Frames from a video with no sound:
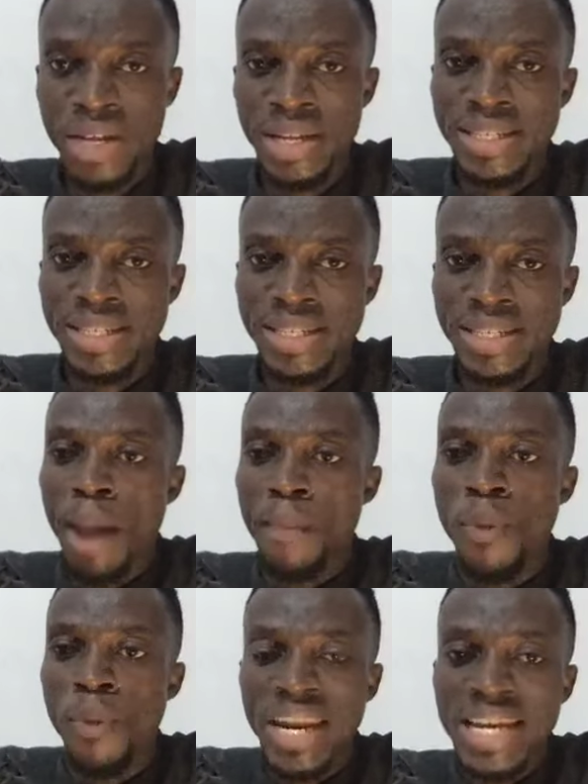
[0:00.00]
The
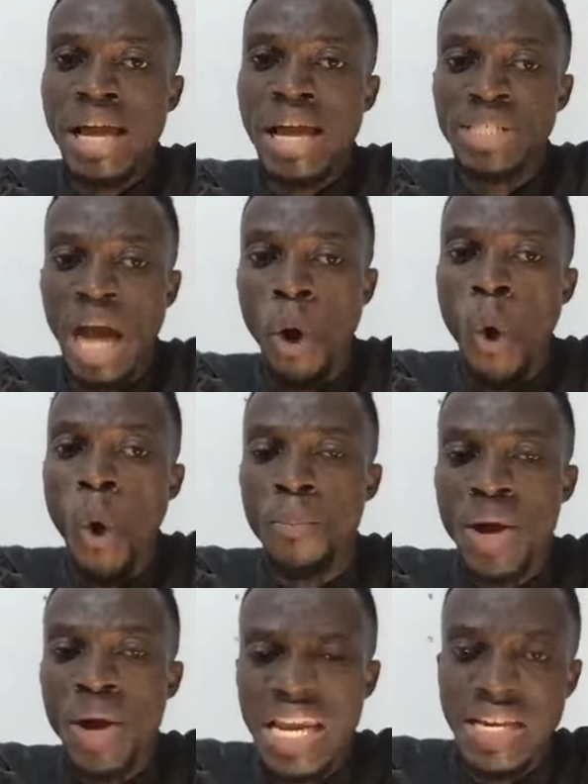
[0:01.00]
diabolic games are all
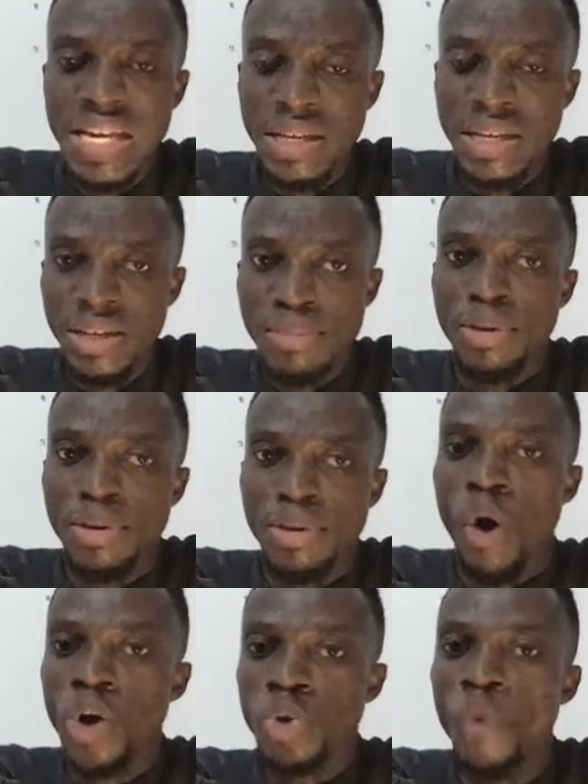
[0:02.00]
play
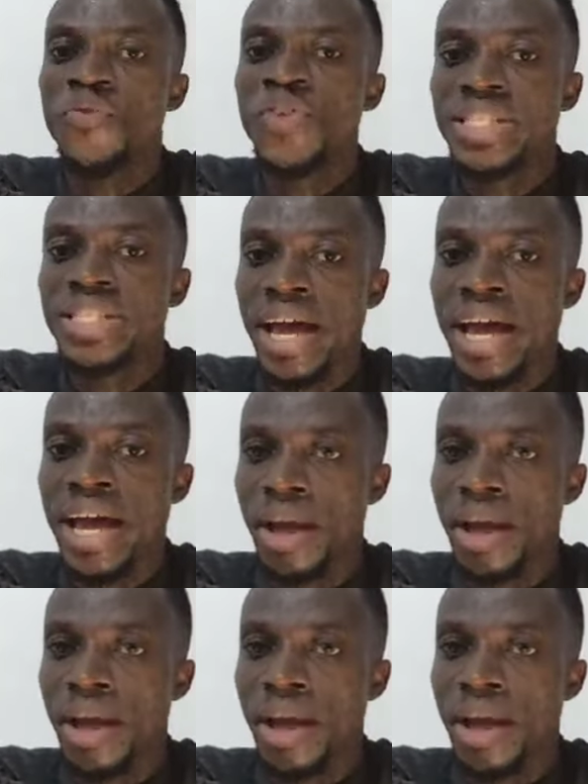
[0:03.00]
because of free say